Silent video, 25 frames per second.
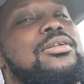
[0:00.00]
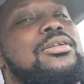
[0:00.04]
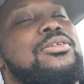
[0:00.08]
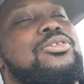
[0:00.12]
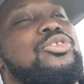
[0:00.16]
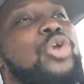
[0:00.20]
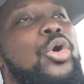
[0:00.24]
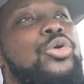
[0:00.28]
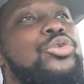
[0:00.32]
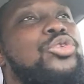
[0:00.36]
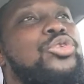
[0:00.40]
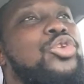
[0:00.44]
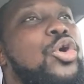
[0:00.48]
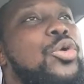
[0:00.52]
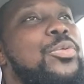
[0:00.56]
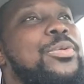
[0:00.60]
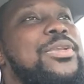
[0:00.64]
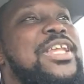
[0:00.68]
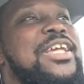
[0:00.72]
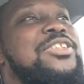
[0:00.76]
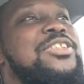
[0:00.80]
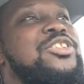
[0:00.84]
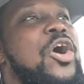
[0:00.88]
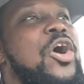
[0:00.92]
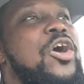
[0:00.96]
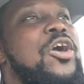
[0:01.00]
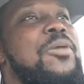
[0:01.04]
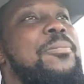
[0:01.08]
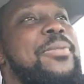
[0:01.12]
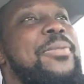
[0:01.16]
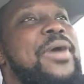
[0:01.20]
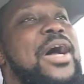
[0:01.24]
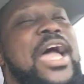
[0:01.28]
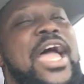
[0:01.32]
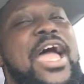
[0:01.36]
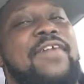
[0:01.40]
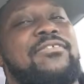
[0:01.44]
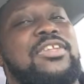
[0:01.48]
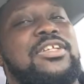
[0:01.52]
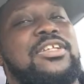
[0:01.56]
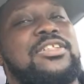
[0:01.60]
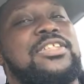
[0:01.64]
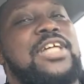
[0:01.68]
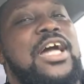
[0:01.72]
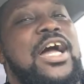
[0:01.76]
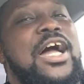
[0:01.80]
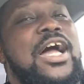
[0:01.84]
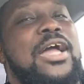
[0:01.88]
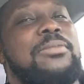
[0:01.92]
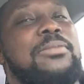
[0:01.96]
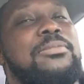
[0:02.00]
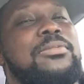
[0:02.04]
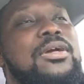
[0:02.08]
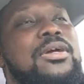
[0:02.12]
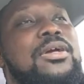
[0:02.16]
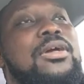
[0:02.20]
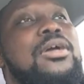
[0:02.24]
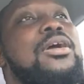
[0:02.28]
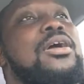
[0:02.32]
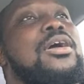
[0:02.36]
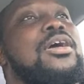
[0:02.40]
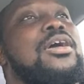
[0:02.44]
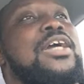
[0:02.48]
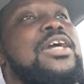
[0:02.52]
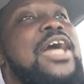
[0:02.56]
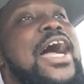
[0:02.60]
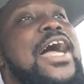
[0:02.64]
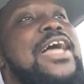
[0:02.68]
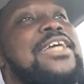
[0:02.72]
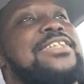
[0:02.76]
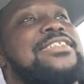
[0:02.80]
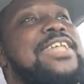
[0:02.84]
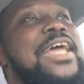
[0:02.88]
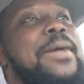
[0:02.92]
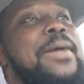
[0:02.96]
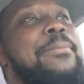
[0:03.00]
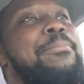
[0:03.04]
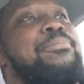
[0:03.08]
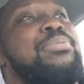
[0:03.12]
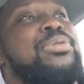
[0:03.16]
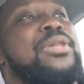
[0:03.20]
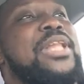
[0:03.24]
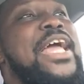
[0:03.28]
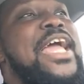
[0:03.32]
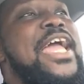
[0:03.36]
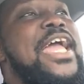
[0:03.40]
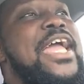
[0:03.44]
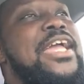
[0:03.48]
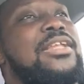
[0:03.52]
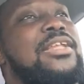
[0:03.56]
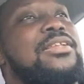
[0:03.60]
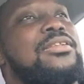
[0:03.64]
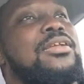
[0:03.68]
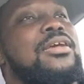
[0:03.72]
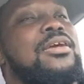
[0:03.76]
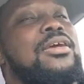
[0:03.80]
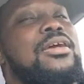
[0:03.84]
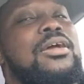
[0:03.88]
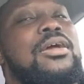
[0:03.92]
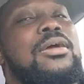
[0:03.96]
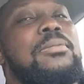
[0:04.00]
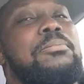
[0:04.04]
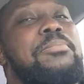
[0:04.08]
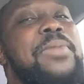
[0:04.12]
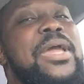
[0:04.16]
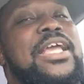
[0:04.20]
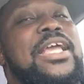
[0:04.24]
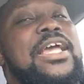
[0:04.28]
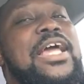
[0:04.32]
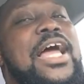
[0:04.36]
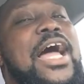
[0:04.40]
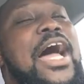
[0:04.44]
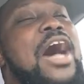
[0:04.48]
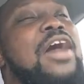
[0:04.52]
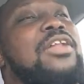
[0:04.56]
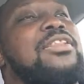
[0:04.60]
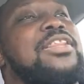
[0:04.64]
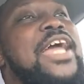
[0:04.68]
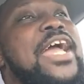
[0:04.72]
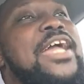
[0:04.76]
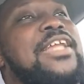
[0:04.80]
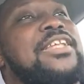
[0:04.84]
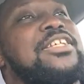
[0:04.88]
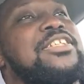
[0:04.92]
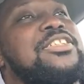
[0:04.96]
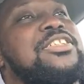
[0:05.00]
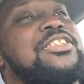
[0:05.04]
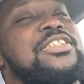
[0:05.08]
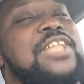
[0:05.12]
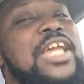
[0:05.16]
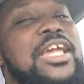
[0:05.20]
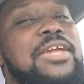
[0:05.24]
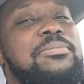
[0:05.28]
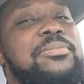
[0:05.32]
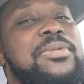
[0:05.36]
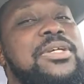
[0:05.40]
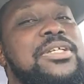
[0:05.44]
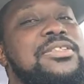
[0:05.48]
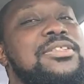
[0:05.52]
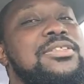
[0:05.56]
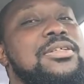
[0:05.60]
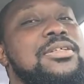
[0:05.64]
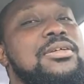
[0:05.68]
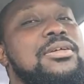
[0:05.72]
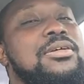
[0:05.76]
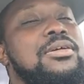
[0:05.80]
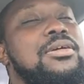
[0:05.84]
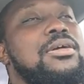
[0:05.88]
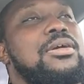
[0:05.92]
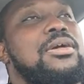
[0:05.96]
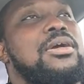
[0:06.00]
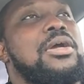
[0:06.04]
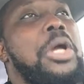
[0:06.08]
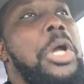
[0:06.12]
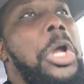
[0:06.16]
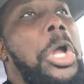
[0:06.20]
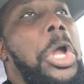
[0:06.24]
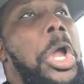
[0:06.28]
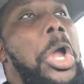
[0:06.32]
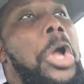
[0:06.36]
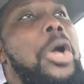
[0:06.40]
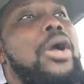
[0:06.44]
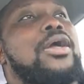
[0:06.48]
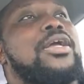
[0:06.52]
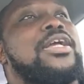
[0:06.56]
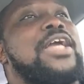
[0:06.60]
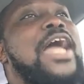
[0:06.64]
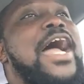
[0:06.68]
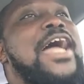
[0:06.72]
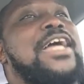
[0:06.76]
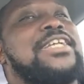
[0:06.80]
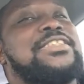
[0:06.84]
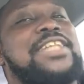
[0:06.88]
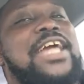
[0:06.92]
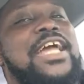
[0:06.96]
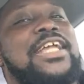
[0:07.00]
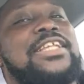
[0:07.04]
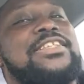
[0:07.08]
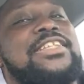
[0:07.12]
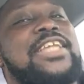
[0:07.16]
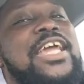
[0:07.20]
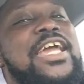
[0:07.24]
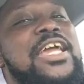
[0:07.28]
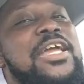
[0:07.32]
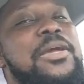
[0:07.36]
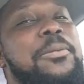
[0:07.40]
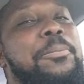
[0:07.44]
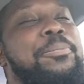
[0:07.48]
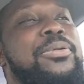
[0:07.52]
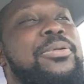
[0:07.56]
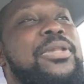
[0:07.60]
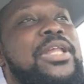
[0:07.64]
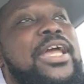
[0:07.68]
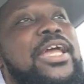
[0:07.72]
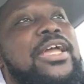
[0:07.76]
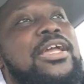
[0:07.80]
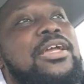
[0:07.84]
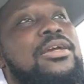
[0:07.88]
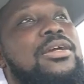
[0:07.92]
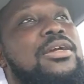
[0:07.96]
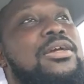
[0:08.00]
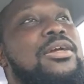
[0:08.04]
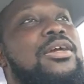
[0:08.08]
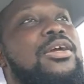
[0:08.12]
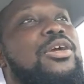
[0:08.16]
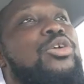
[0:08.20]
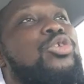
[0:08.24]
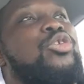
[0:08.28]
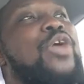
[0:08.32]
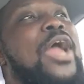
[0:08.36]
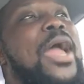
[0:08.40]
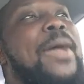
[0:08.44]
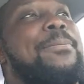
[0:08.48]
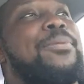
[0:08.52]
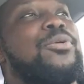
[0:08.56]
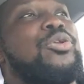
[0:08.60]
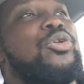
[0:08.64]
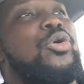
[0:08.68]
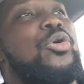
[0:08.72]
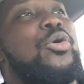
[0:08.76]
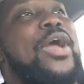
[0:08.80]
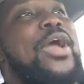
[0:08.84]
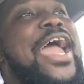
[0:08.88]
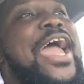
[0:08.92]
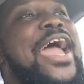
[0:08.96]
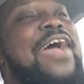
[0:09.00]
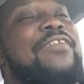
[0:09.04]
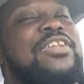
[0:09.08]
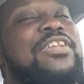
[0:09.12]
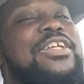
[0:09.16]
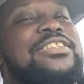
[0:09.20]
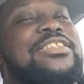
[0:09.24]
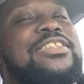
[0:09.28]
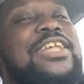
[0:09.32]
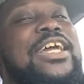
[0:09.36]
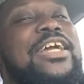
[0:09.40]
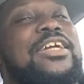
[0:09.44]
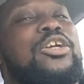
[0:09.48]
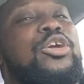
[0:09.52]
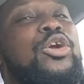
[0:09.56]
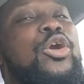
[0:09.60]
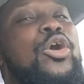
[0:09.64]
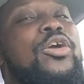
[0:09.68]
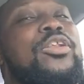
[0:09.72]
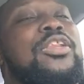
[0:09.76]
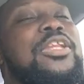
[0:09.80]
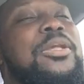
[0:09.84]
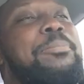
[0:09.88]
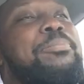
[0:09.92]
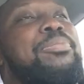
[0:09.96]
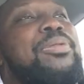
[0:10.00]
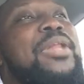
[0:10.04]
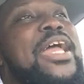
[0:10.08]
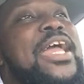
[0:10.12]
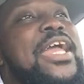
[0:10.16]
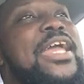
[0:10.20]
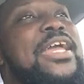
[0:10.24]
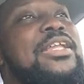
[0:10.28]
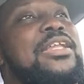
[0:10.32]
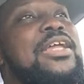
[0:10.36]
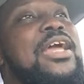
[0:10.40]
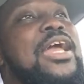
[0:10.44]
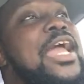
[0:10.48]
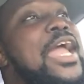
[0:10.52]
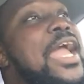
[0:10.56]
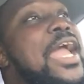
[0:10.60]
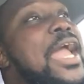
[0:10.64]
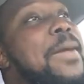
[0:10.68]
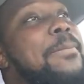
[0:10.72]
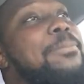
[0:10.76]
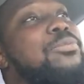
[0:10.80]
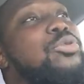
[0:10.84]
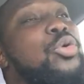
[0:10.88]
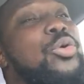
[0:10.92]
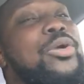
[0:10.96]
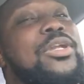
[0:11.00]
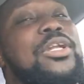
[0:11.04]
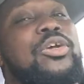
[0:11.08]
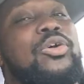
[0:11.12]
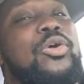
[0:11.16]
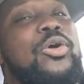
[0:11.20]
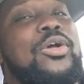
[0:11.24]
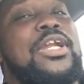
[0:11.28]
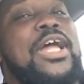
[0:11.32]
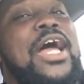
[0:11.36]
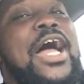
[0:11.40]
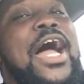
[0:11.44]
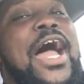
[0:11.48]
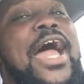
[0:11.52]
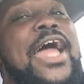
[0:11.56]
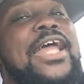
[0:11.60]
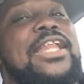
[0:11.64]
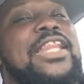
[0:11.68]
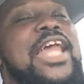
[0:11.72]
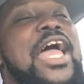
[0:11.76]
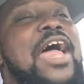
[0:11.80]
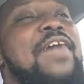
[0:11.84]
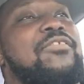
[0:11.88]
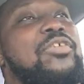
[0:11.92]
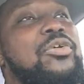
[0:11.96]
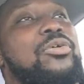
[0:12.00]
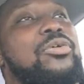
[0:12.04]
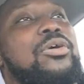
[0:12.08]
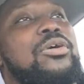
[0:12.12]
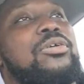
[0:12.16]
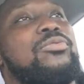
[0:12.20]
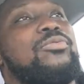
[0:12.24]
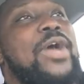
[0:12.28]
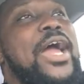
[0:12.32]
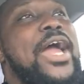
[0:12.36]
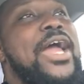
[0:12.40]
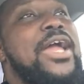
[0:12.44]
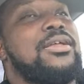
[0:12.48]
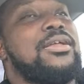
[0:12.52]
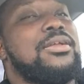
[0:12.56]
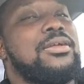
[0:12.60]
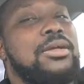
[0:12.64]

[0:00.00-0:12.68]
don't know what they talk about half the time. Guys that played making outlandish statements. Guys that didn't play crapping on athletes that currently playing and doing it on a high level, right?